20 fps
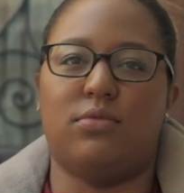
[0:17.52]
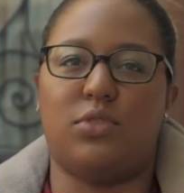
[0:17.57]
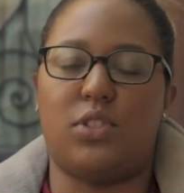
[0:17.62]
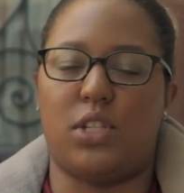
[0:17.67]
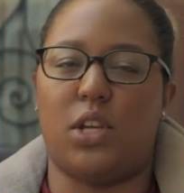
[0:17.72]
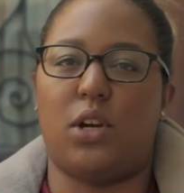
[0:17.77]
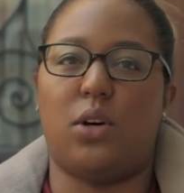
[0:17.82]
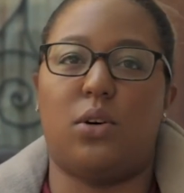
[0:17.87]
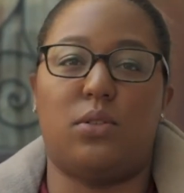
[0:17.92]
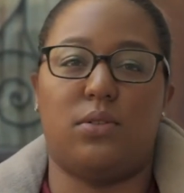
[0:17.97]

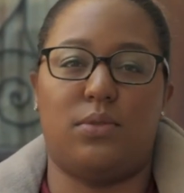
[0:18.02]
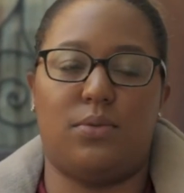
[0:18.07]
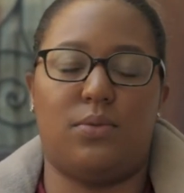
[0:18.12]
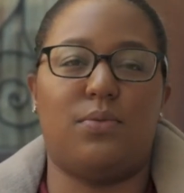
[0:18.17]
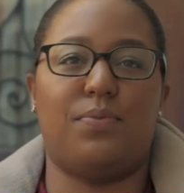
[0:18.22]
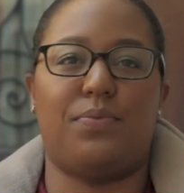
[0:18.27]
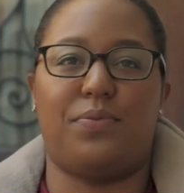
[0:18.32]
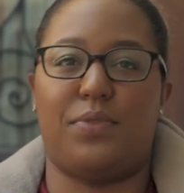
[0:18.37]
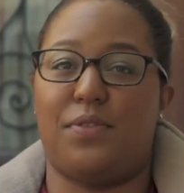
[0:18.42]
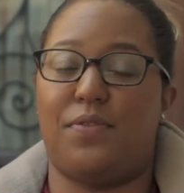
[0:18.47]
so
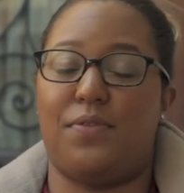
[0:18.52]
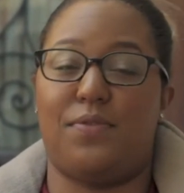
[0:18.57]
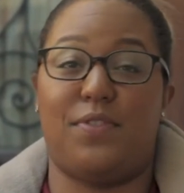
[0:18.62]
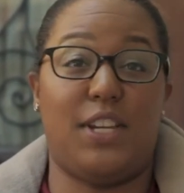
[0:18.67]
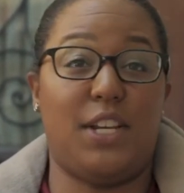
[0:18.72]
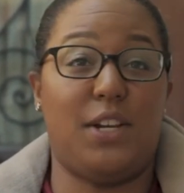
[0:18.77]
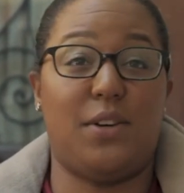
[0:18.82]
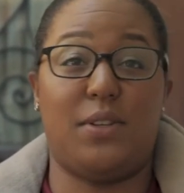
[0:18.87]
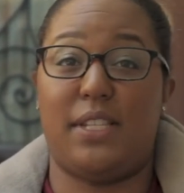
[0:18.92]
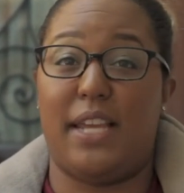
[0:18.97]
the
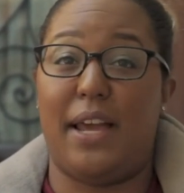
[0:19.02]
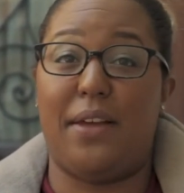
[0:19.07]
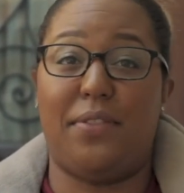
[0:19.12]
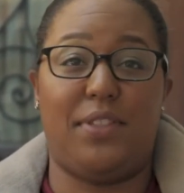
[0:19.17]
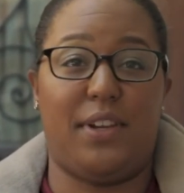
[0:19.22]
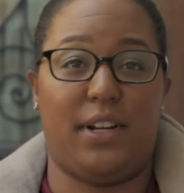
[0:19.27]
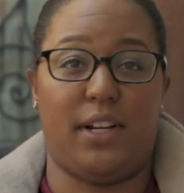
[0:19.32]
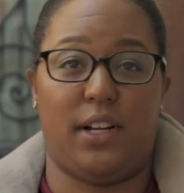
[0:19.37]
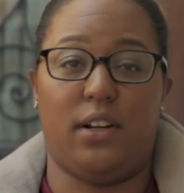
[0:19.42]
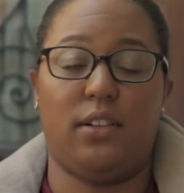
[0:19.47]
video's out
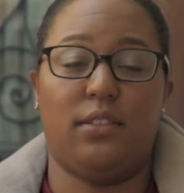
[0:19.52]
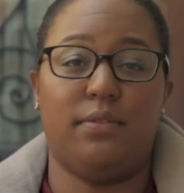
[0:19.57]
there.